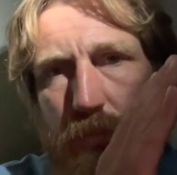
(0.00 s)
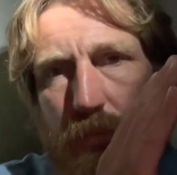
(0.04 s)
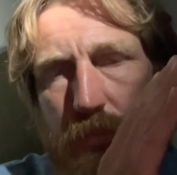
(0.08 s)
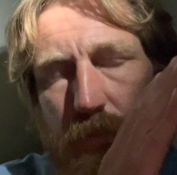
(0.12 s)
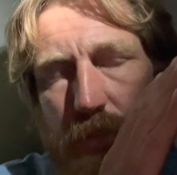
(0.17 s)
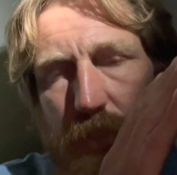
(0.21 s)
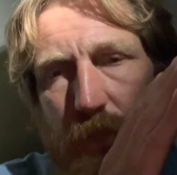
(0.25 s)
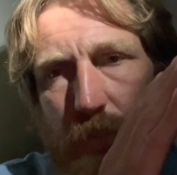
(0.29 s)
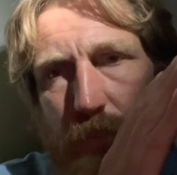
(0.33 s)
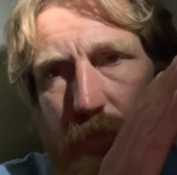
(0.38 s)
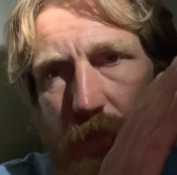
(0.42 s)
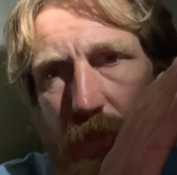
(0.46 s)

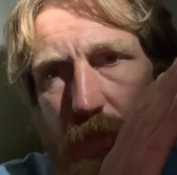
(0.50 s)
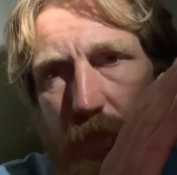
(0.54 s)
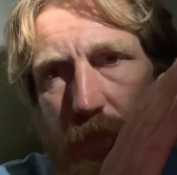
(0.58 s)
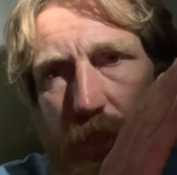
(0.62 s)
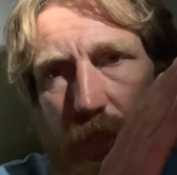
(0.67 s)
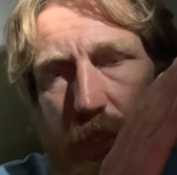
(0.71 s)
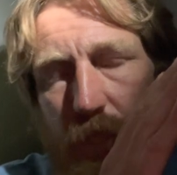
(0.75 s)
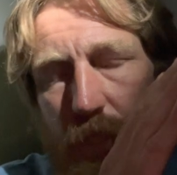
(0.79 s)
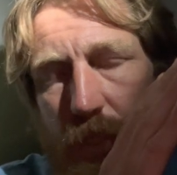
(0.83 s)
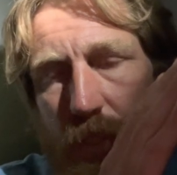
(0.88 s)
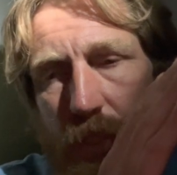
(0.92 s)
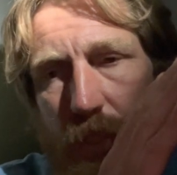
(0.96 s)
something
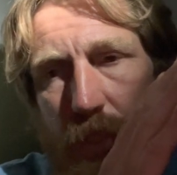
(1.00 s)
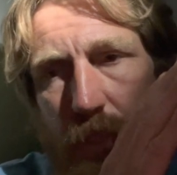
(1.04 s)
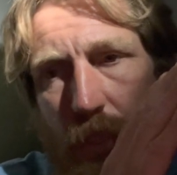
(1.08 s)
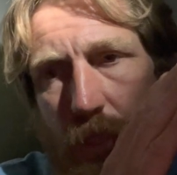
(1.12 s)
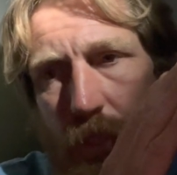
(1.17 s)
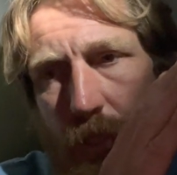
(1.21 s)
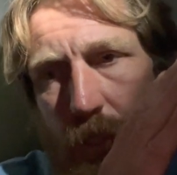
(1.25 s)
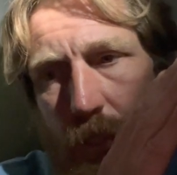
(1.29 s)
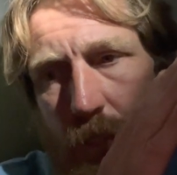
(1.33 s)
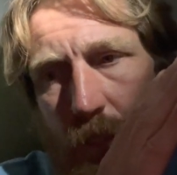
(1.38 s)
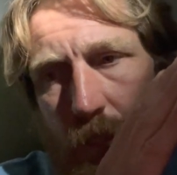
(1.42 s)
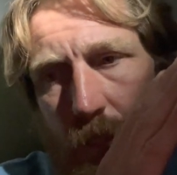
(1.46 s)
like,
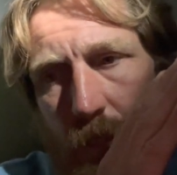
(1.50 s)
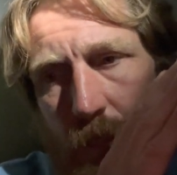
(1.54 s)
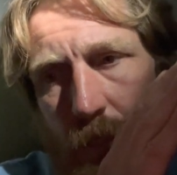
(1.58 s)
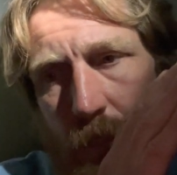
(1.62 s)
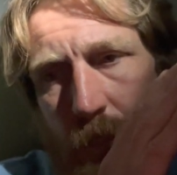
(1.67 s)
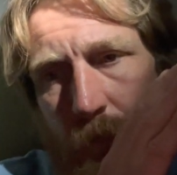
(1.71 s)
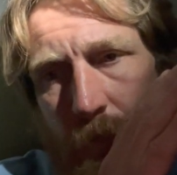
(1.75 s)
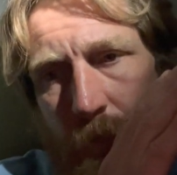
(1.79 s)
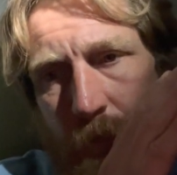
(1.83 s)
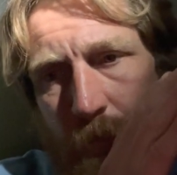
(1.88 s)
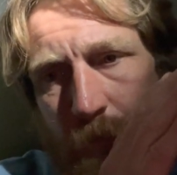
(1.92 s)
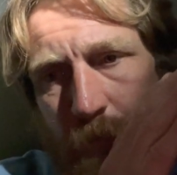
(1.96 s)

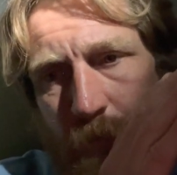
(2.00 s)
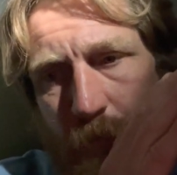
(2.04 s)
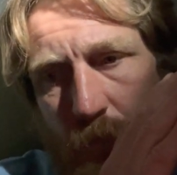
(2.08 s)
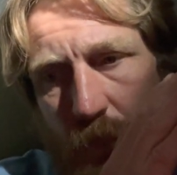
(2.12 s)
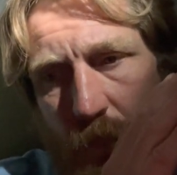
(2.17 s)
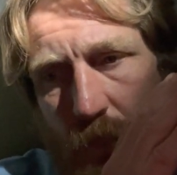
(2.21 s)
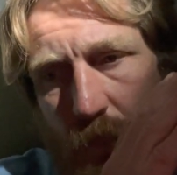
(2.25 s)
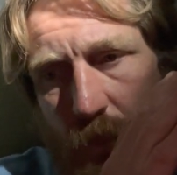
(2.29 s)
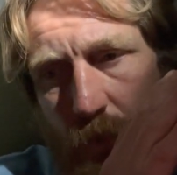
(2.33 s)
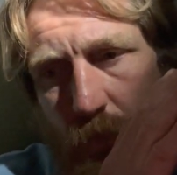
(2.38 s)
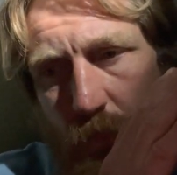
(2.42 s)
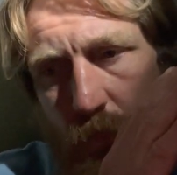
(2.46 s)

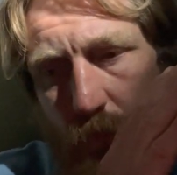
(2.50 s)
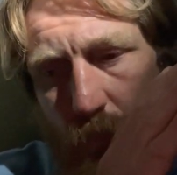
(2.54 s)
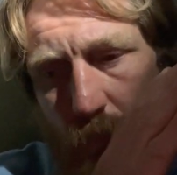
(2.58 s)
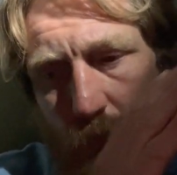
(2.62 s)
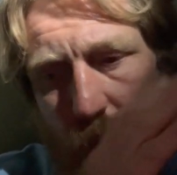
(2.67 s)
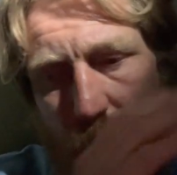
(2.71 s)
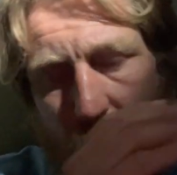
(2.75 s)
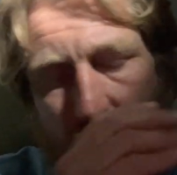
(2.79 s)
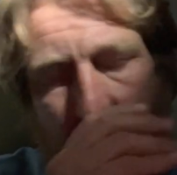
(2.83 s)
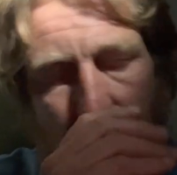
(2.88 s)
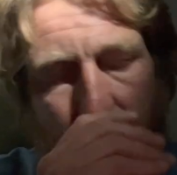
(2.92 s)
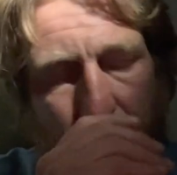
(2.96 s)
what
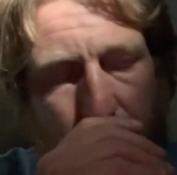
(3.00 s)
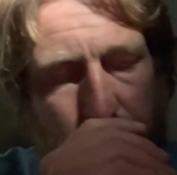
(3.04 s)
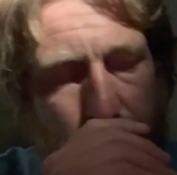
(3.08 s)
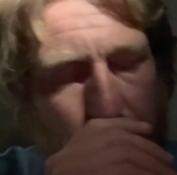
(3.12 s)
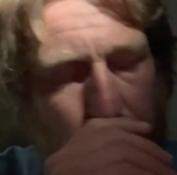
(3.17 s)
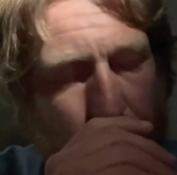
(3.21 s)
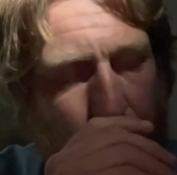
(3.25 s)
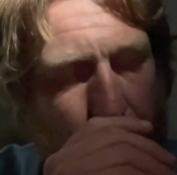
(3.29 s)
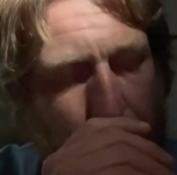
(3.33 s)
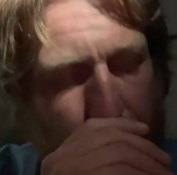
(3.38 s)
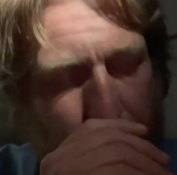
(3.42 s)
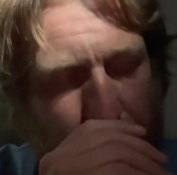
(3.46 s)
were the next
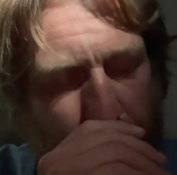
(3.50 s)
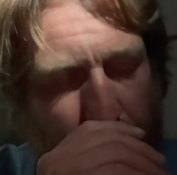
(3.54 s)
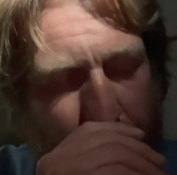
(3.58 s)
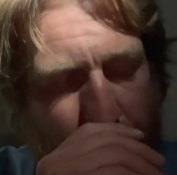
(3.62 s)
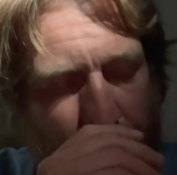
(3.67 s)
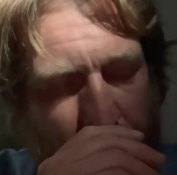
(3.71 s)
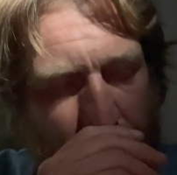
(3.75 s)
ones?